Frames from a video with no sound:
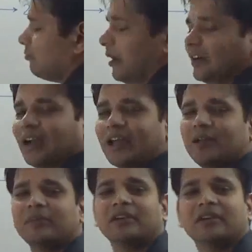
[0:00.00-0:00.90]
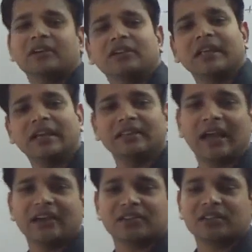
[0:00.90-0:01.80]
but I am telling
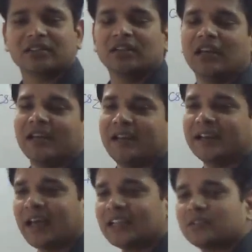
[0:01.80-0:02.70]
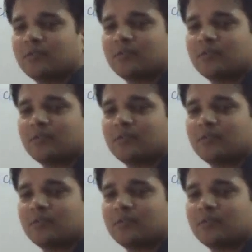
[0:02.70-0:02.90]
that it has